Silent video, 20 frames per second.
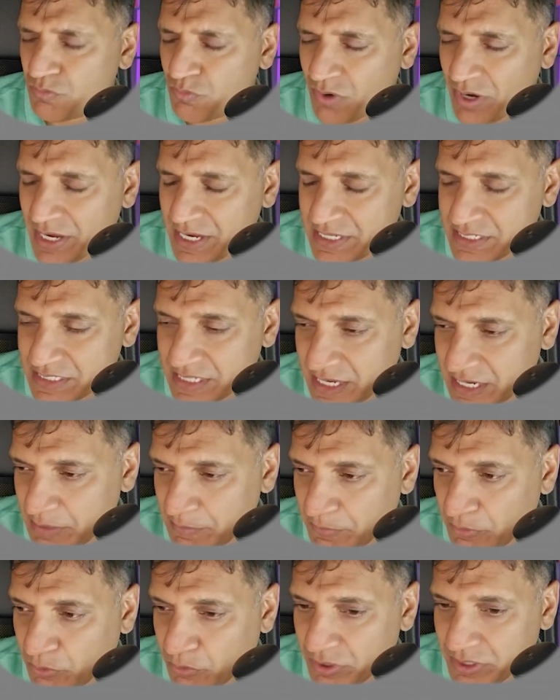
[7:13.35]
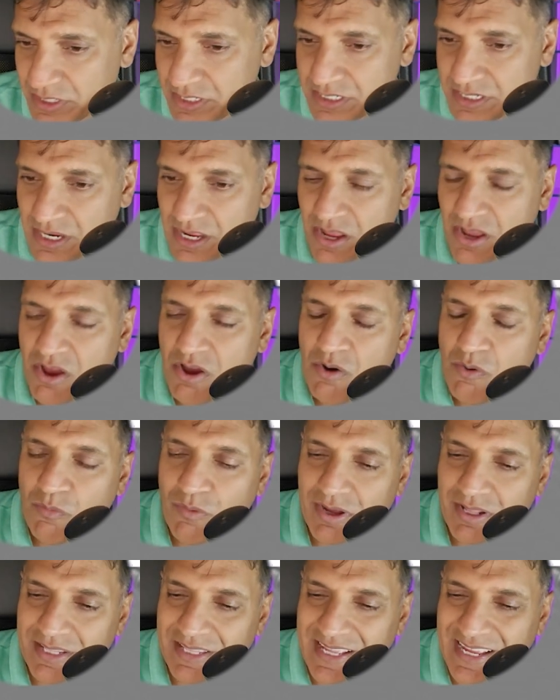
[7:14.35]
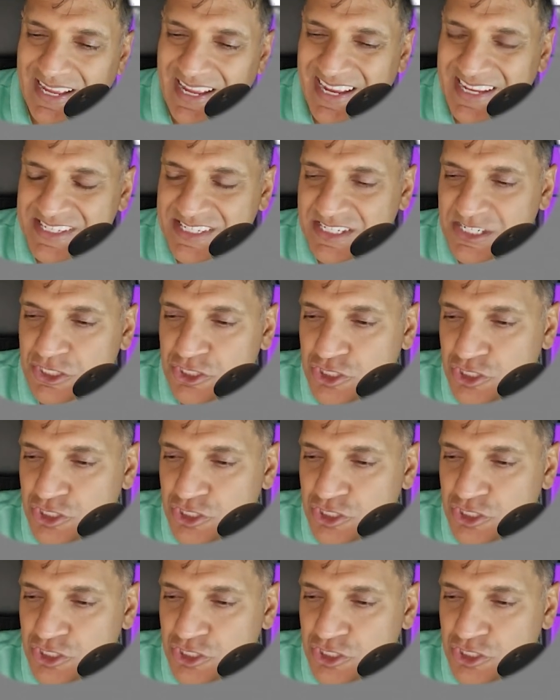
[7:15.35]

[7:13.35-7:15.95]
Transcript: Why is that important? Well, as a